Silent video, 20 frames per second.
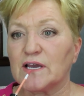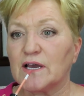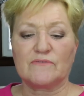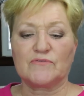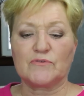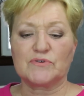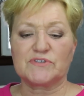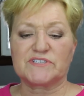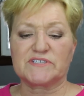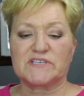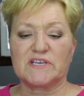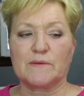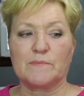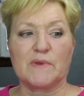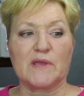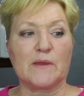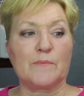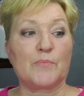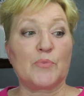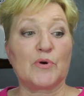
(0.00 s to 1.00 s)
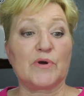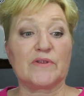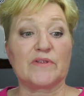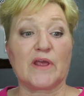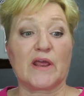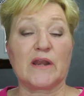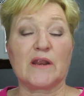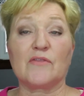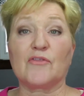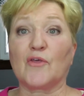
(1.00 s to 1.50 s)
If you see me put
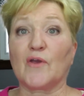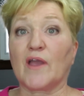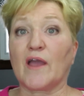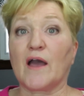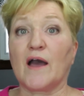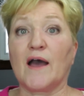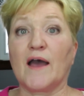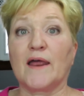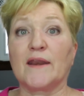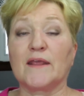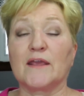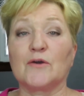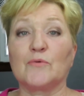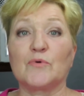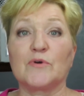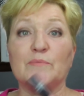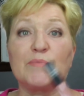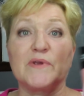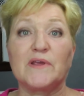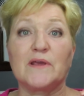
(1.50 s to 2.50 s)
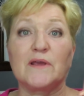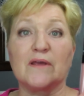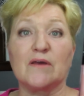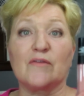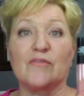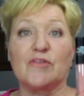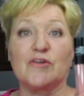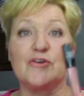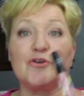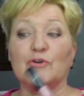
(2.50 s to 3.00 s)
anything on, it would be
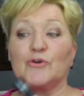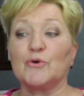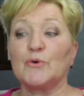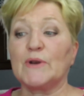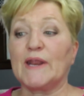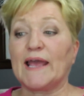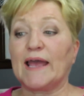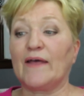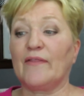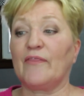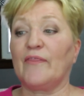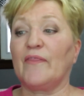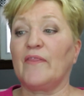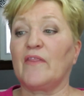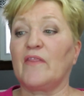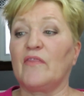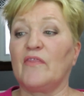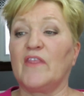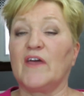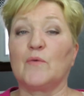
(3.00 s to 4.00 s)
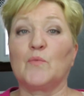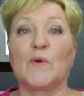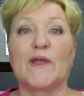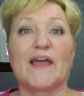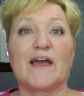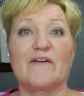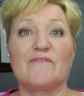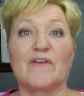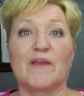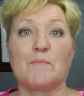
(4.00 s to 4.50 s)
the nude, and then we
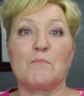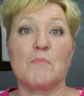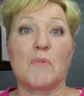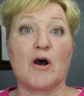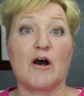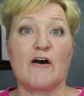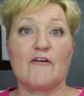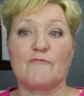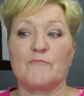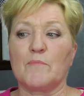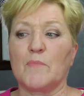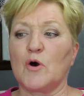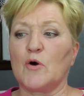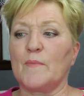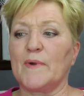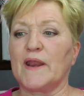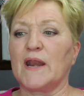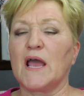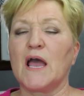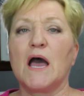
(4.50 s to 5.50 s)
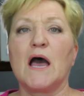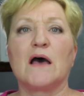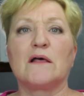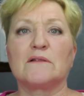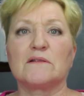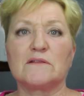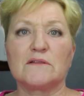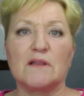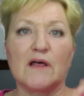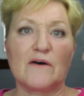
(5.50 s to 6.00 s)
have a mauve moment.
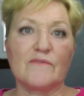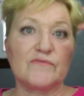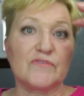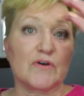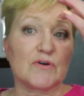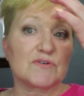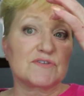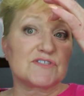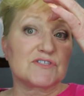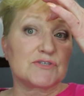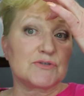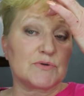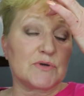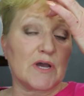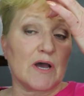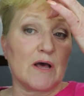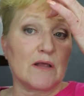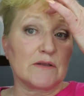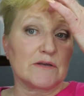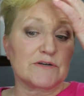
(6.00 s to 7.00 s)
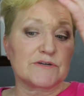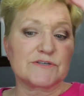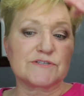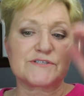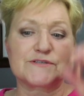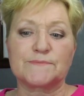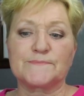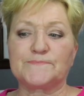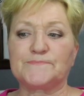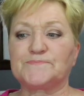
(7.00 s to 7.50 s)
Love those 2
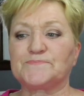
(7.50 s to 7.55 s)
colors.